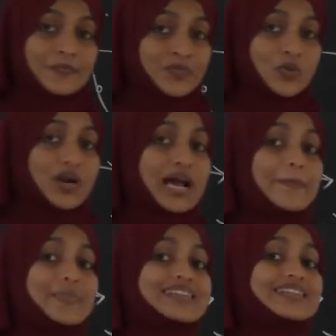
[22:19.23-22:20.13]
what
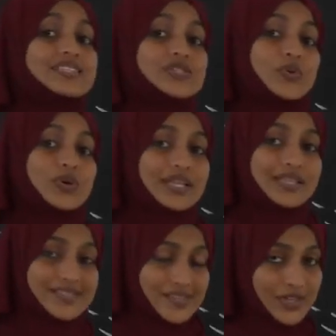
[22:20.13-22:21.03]
happened is storing
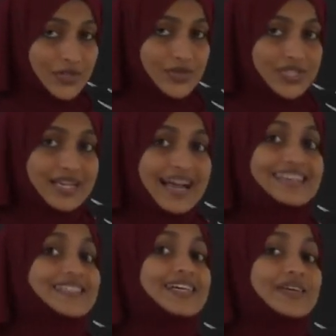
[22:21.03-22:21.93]
this nitrogen
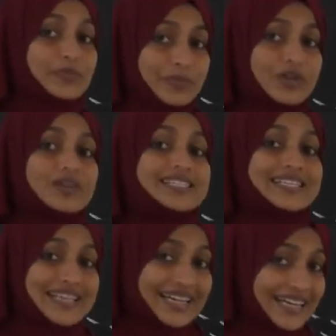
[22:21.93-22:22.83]
as a, because
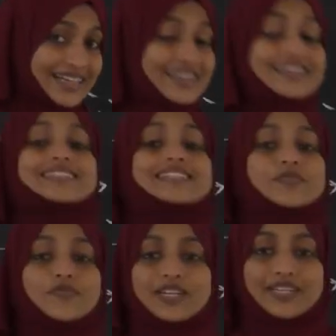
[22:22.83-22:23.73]
it increases
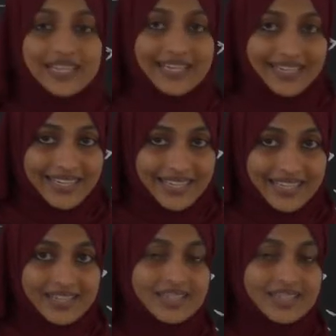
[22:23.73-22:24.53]
fertility.